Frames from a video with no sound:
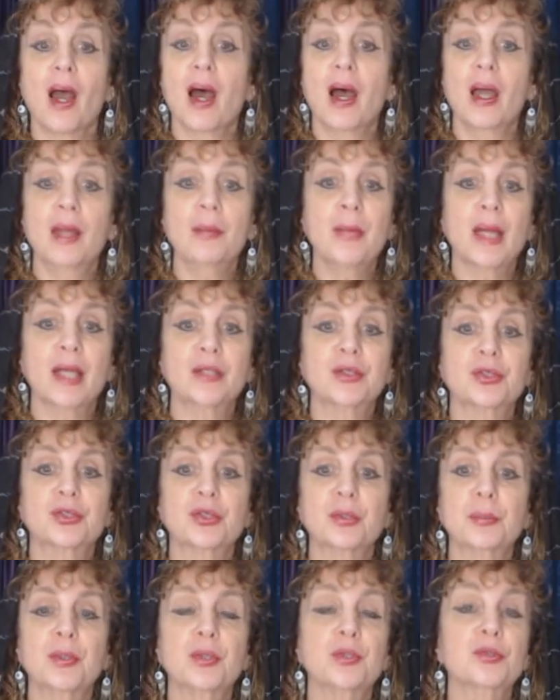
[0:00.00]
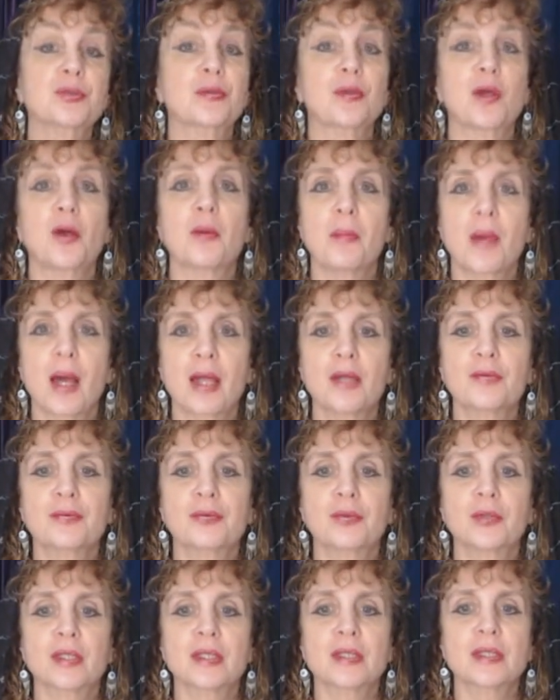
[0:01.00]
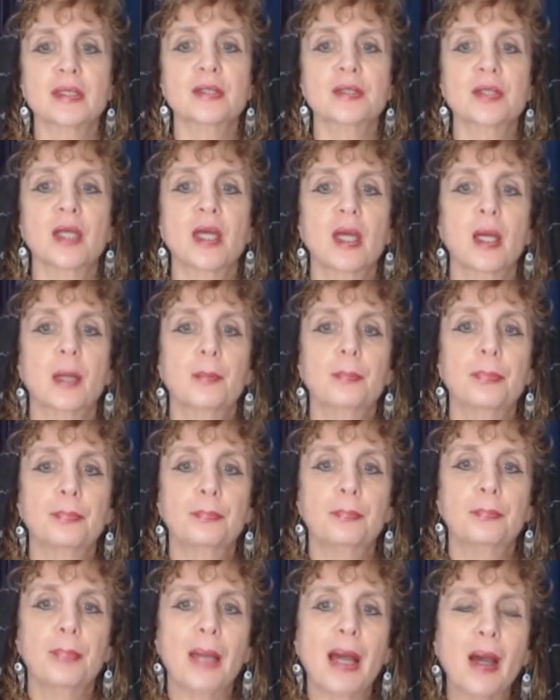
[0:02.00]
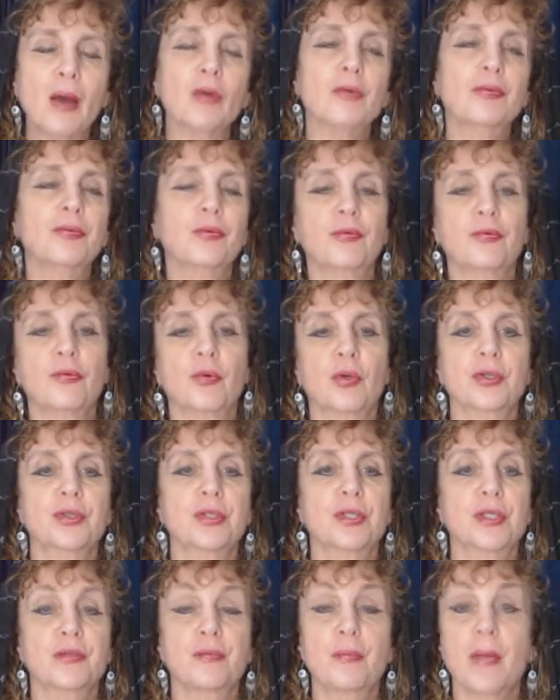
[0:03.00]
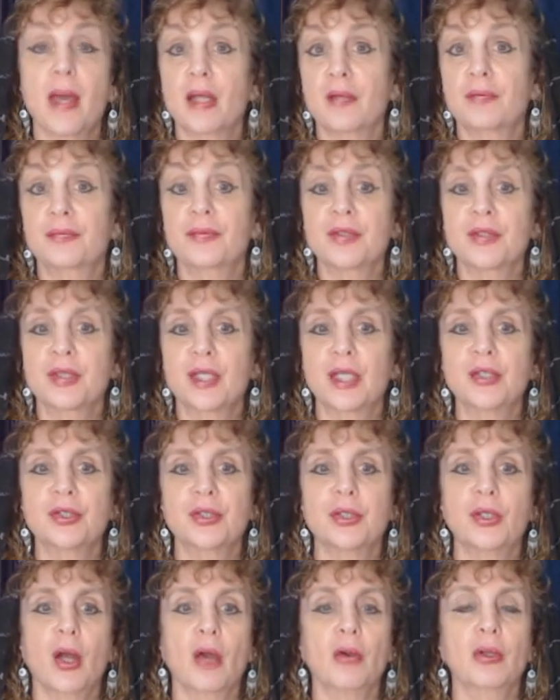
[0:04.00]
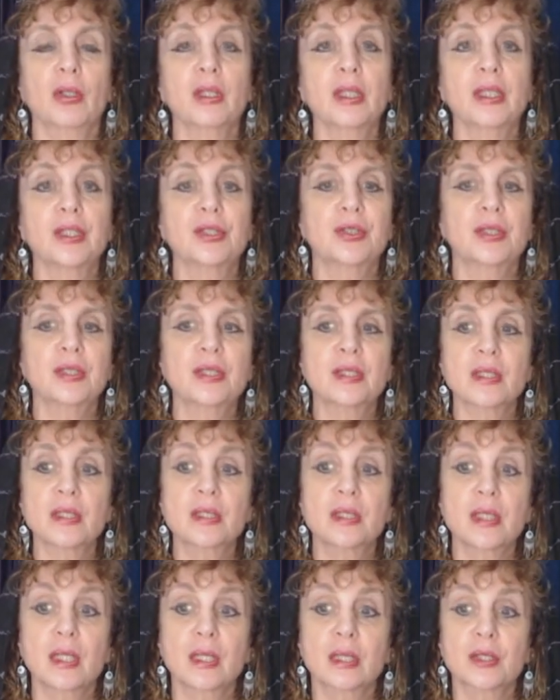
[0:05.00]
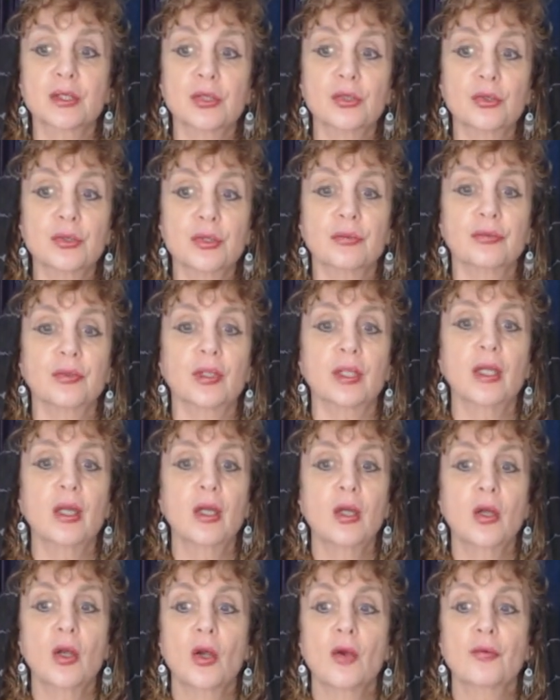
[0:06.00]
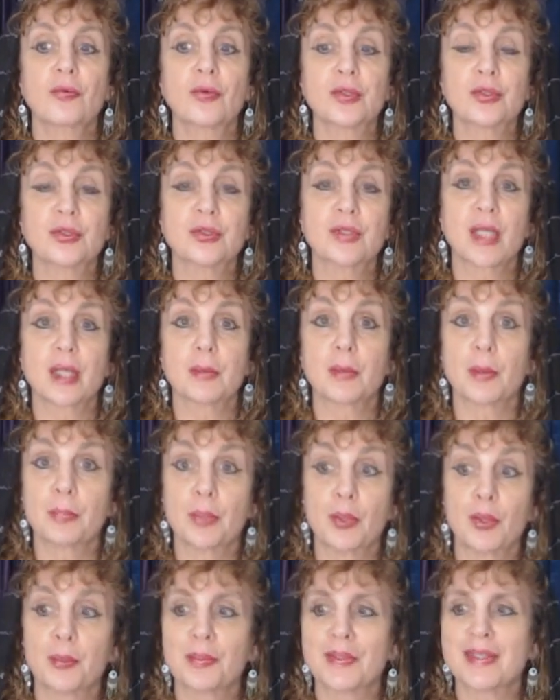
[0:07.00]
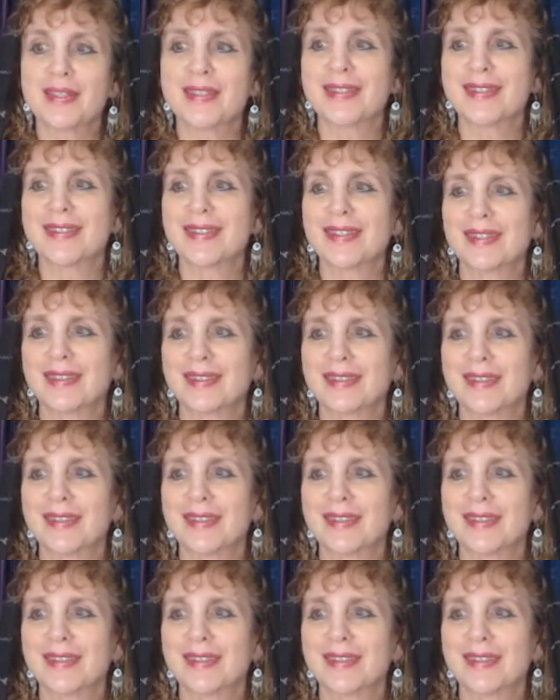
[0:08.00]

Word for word: High magic should be used with all mindfulness since powerful forces of manifestation are unleashed. This is intended exclusively for entertainment purposes.